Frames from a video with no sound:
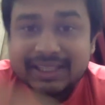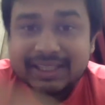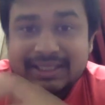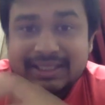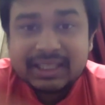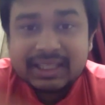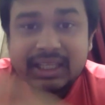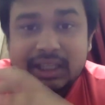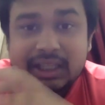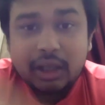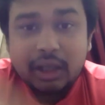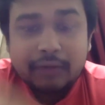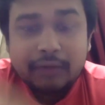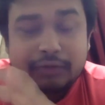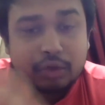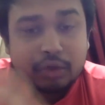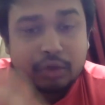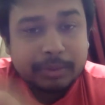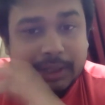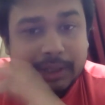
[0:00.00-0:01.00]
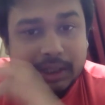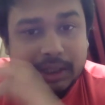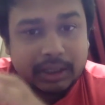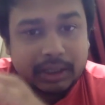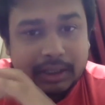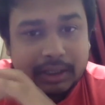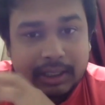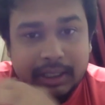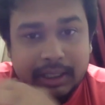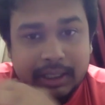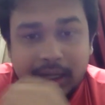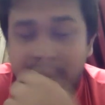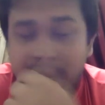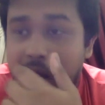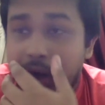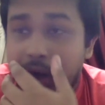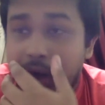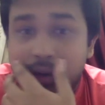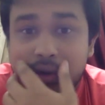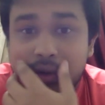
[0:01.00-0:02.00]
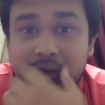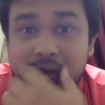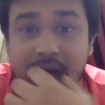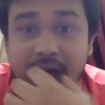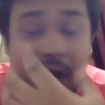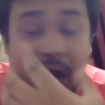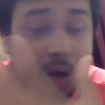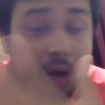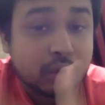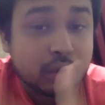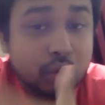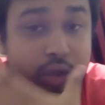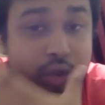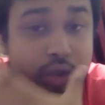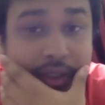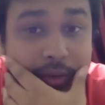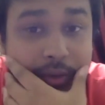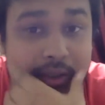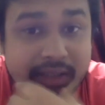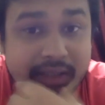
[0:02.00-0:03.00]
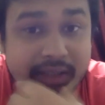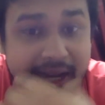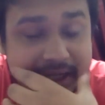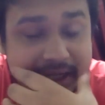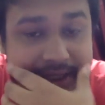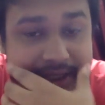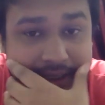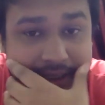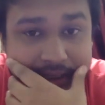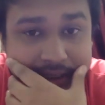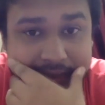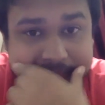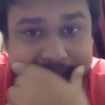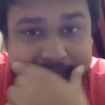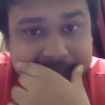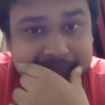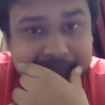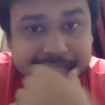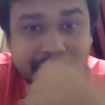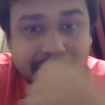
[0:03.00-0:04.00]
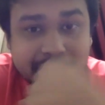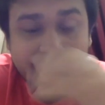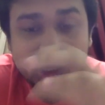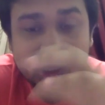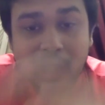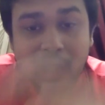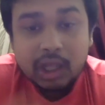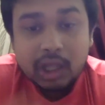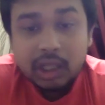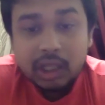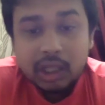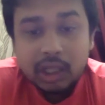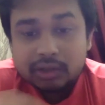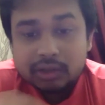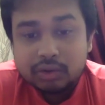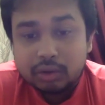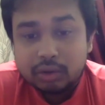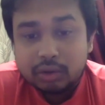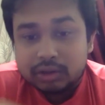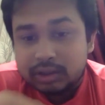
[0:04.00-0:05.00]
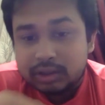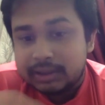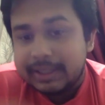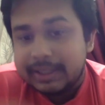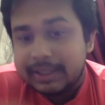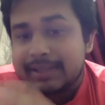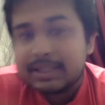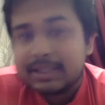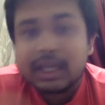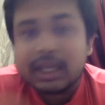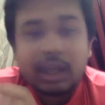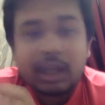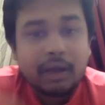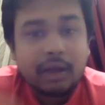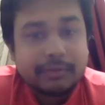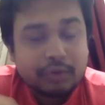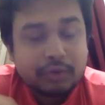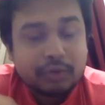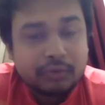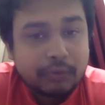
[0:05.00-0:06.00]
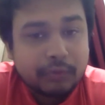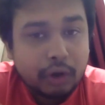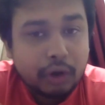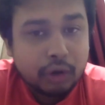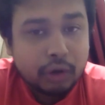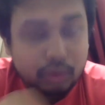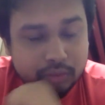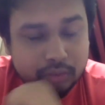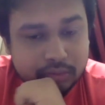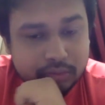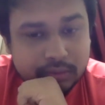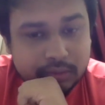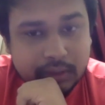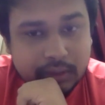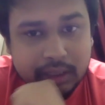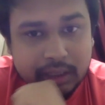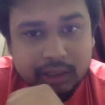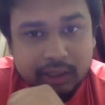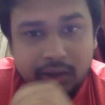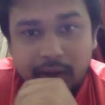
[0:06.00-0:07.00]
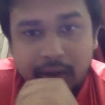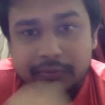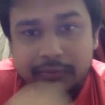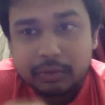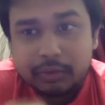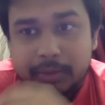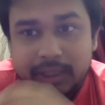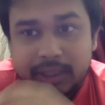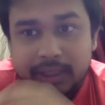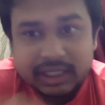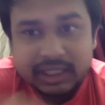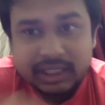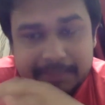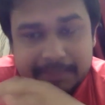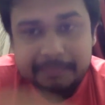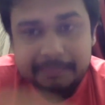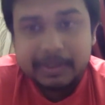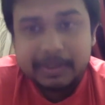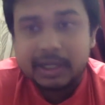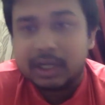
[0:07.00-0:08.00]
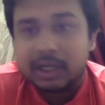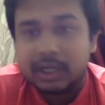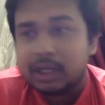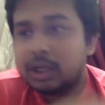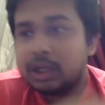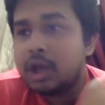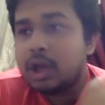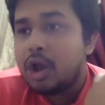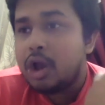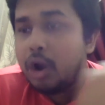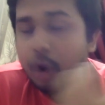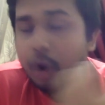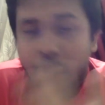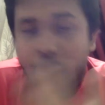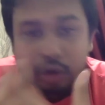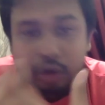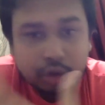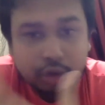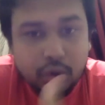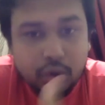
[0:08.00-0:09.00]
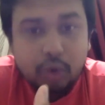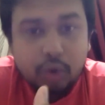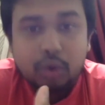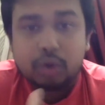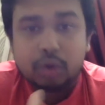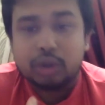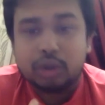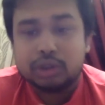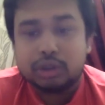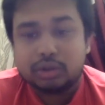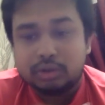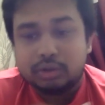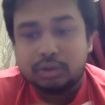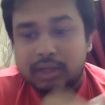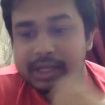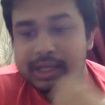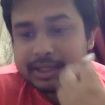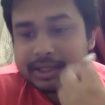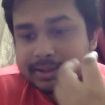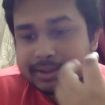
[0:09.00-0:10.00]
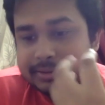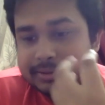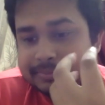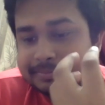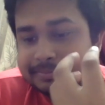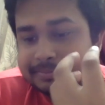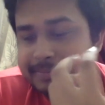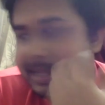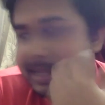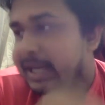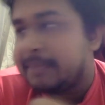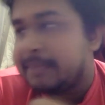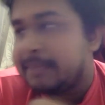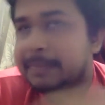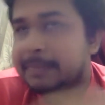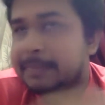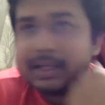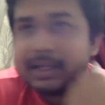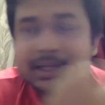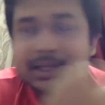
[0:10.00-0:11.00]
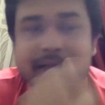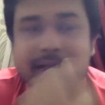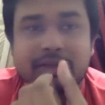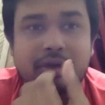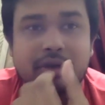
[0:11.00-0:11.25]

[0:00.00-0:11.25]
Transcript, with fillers: thing you have to be, how good you are tactically. So this thing you have to follow and you have to be disciplined. And on court also, like many players I saw,